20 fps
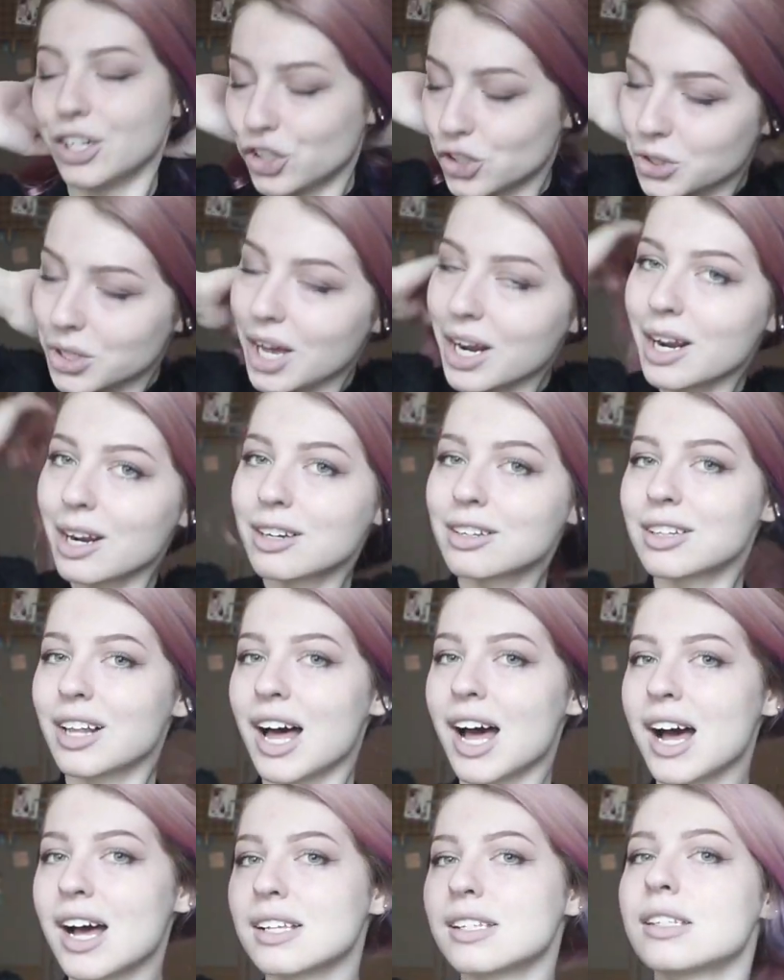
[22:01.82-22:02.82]
just got out of
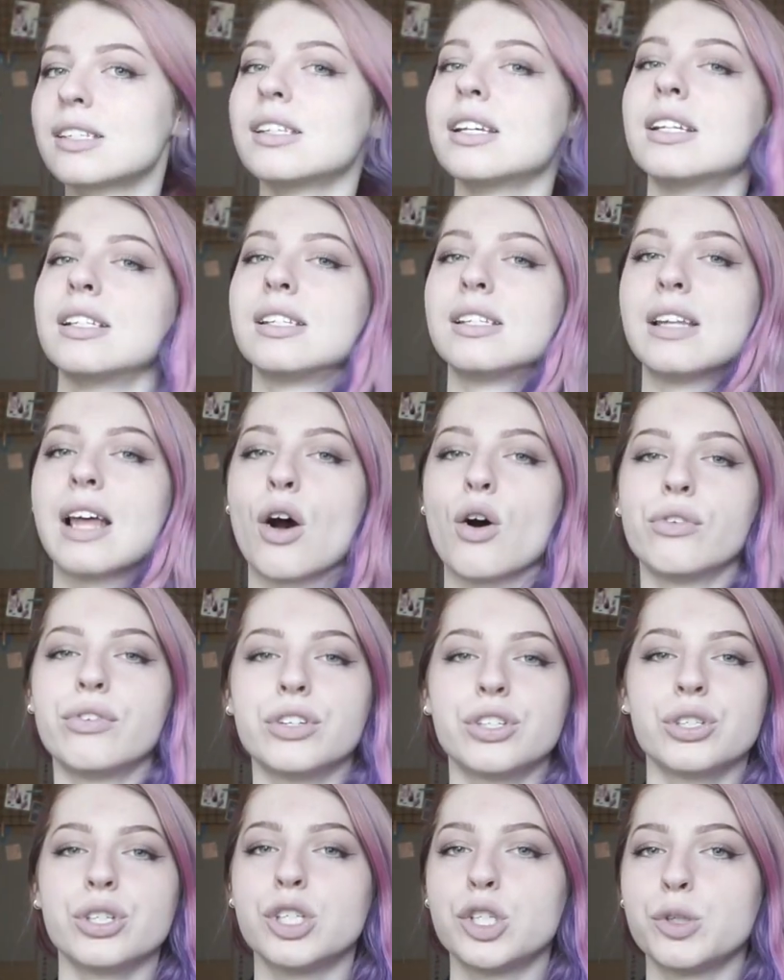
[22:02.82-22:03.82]
class. It's now officially